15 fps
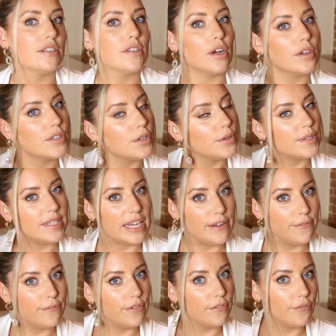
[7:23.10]
also safe
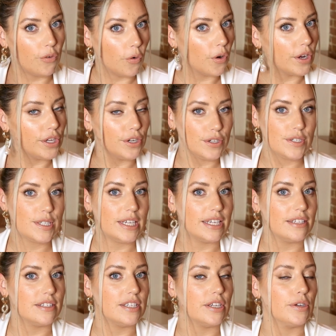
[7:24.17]
for your
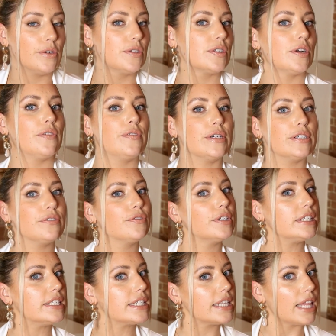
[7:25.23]
skin too, so feel
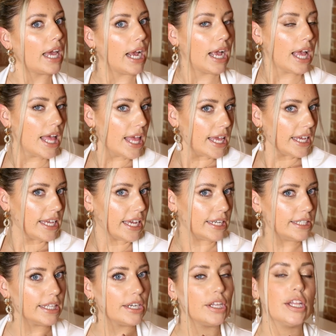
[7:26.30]
free to like get a
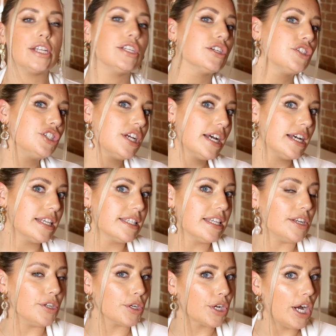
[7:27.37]
little on your chest,
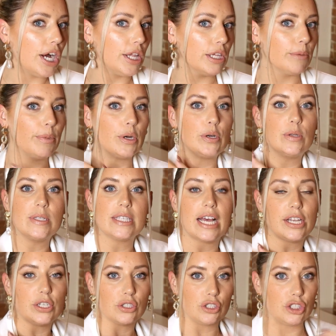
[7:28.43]
on your collarbones,
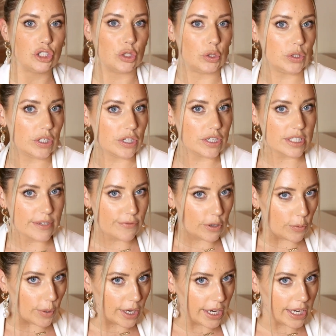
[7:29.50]
on your shoulders if
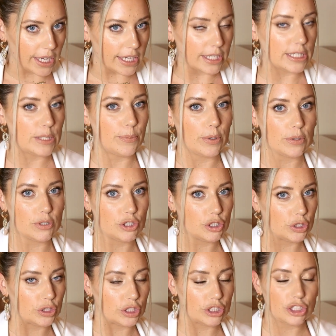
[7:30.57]
you're wearing an exposed
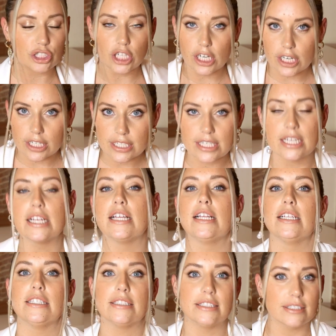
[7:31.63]
shoulder shirt.
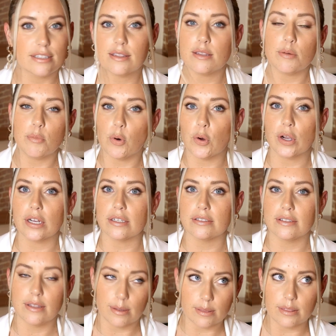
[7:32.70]
The more,
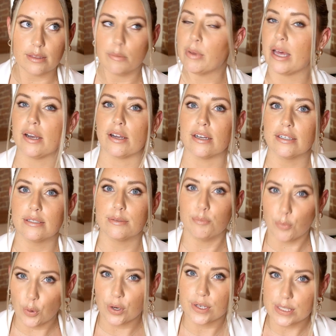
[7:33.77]
the better.
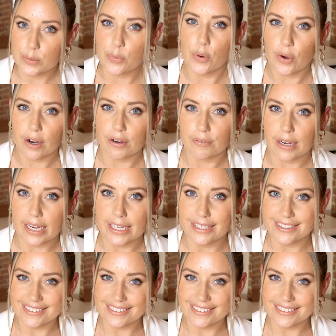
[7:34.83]
More is more, right?